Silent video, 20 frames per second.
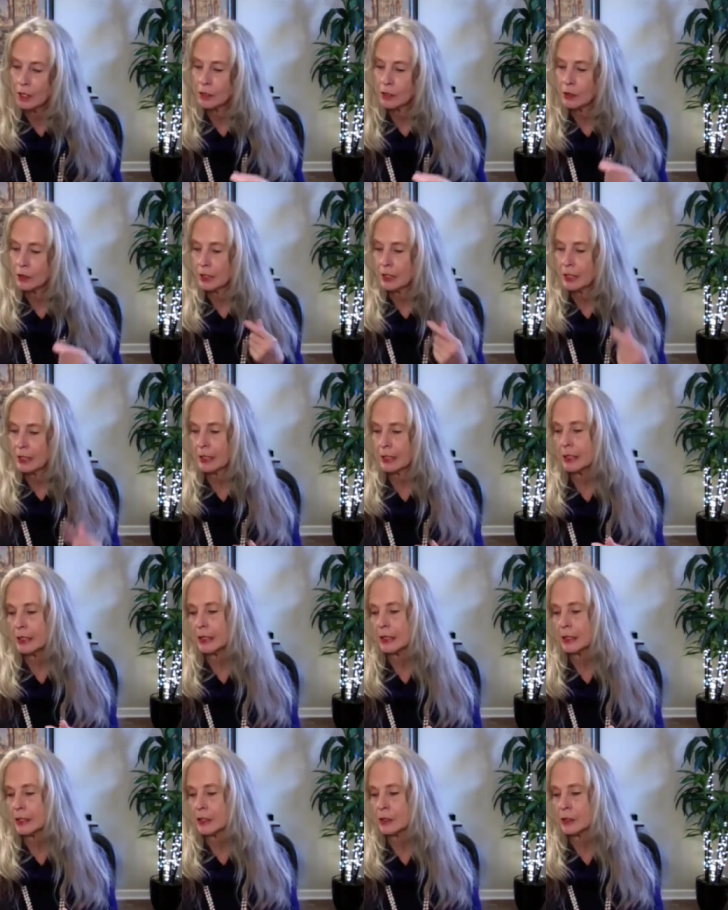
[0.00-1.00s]
So
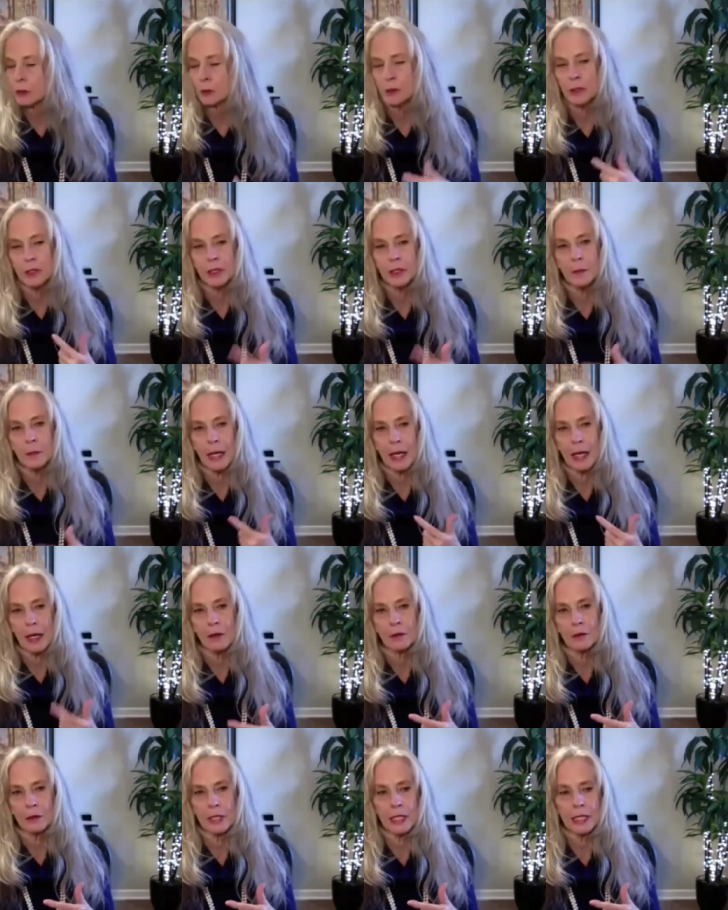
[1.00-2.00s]
again, it's really
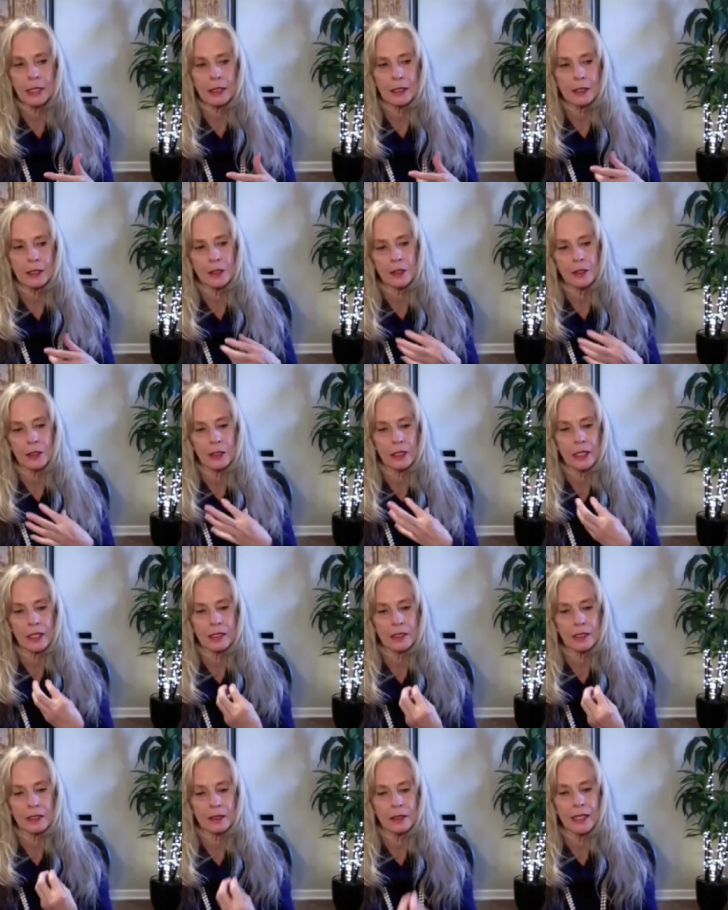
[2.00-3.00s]
about taking it to the
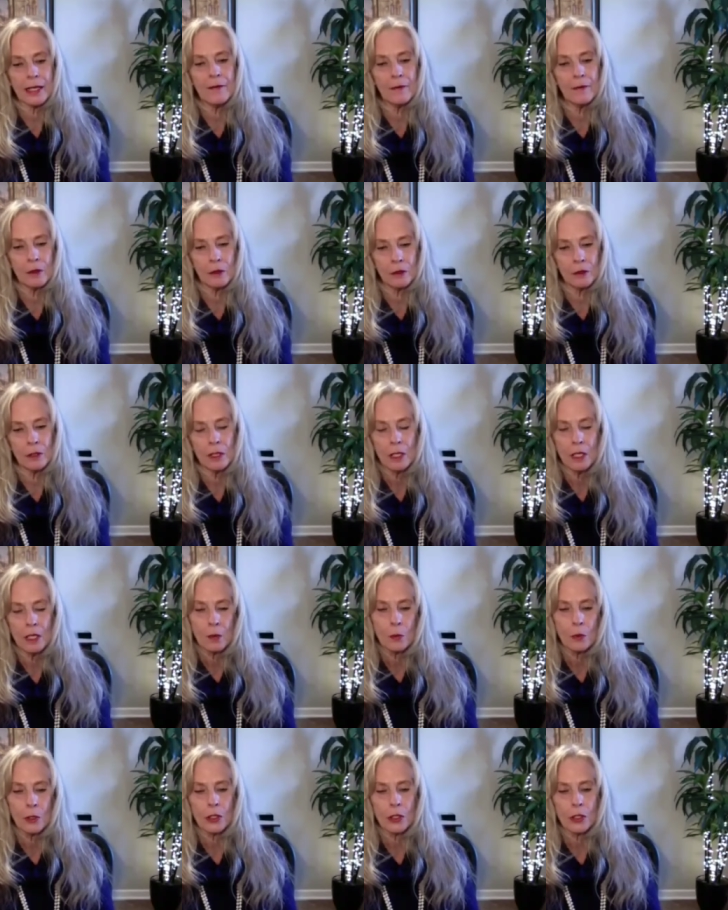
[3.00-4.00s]
next level
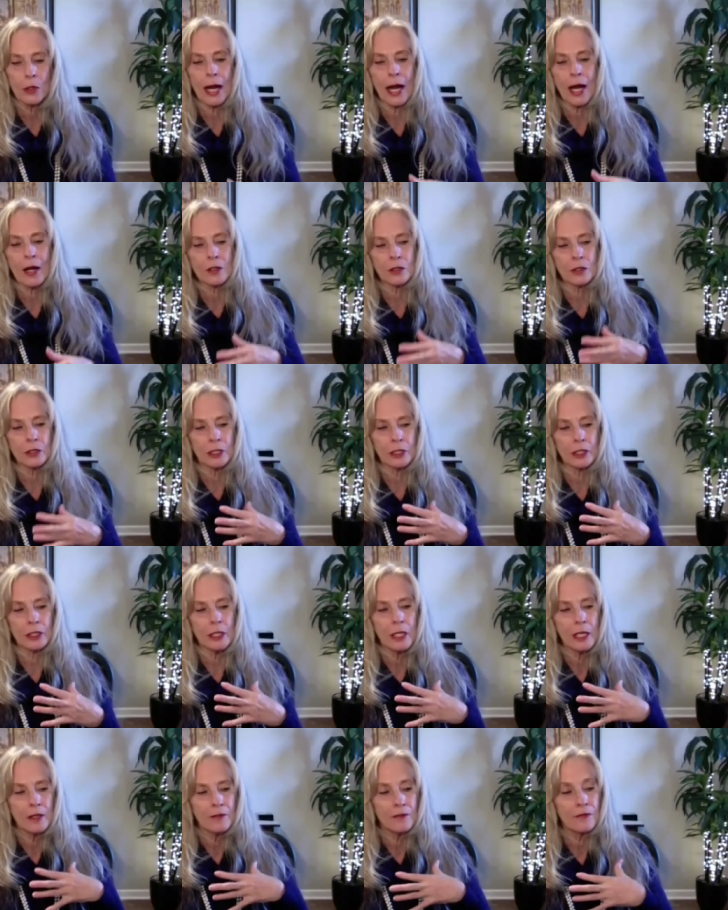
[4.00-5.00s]
where you're
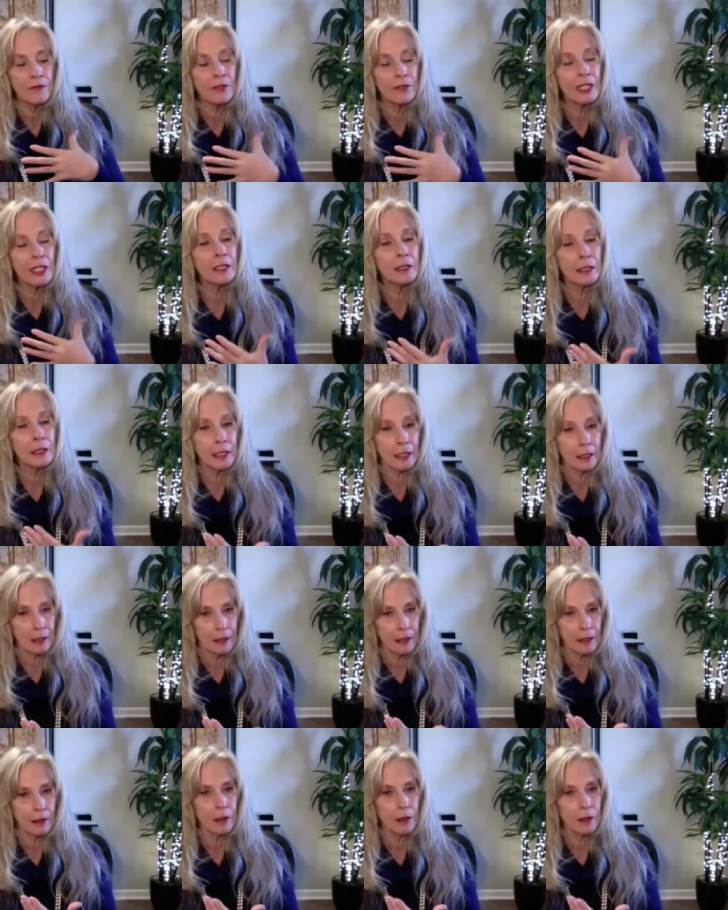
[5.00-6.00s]
actually
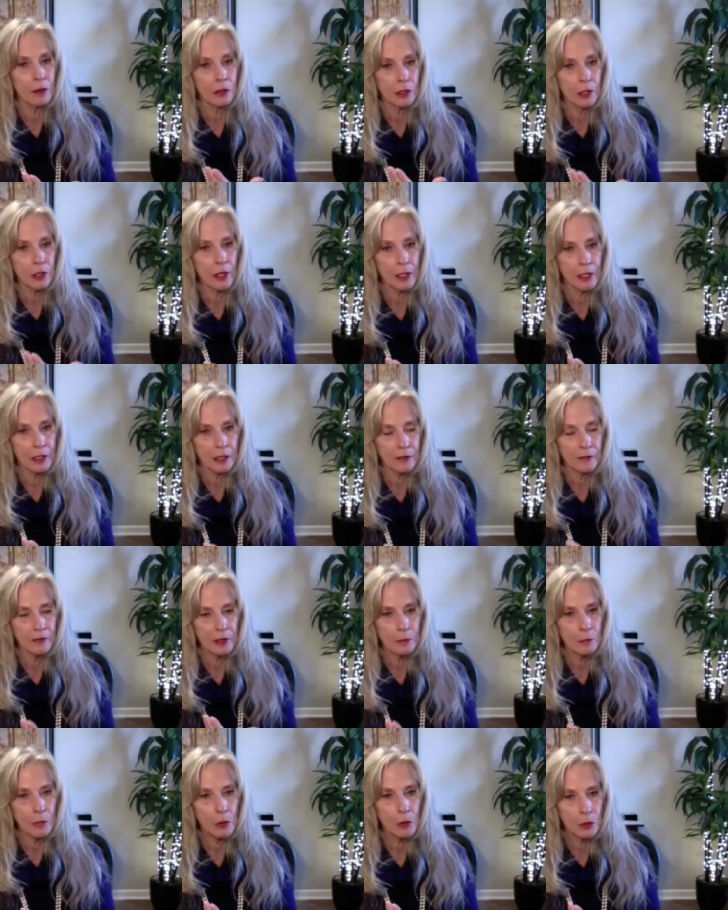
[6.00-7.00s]
feeling those kinds of
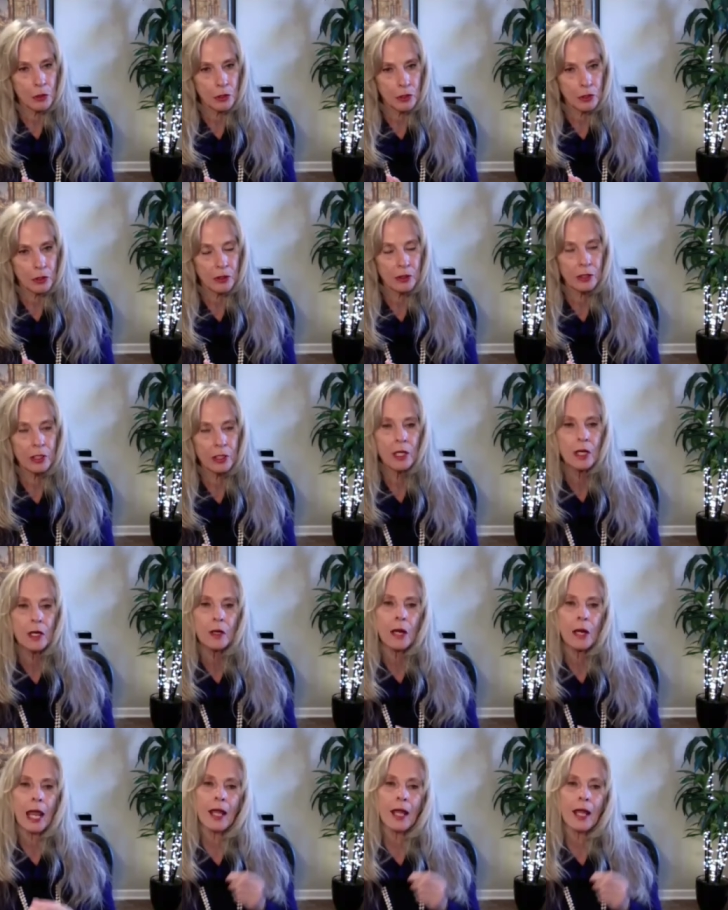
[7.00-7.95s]
emotions